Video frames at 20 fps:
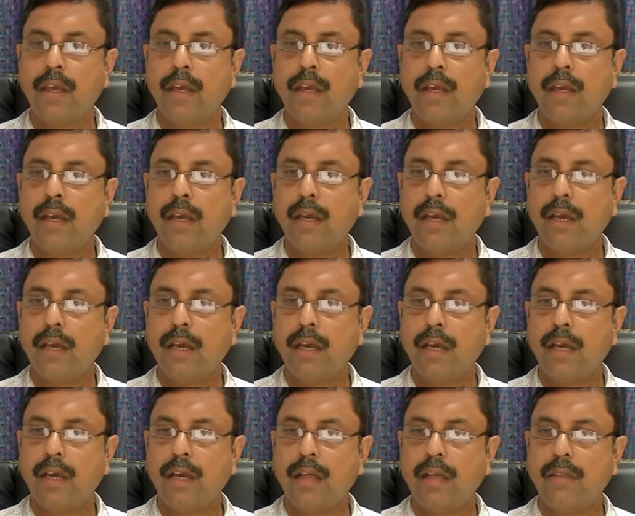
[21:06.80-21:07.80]

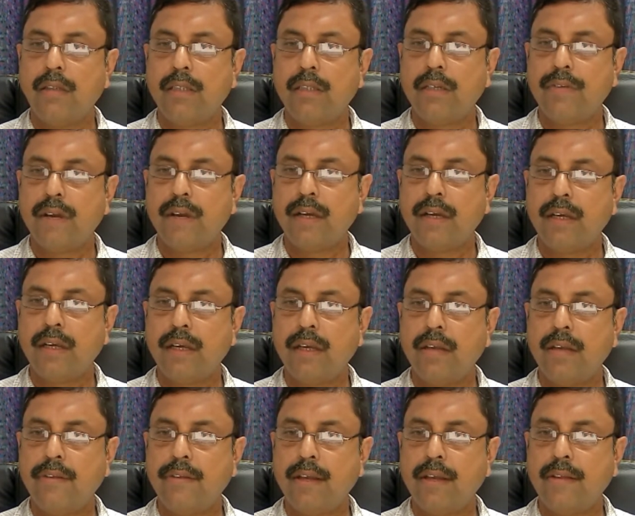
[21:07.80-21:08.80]

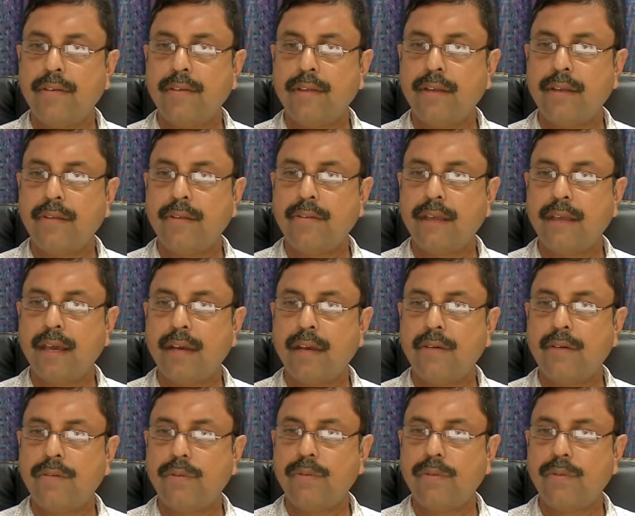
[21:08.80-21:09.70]
Shivangi is asking, sir,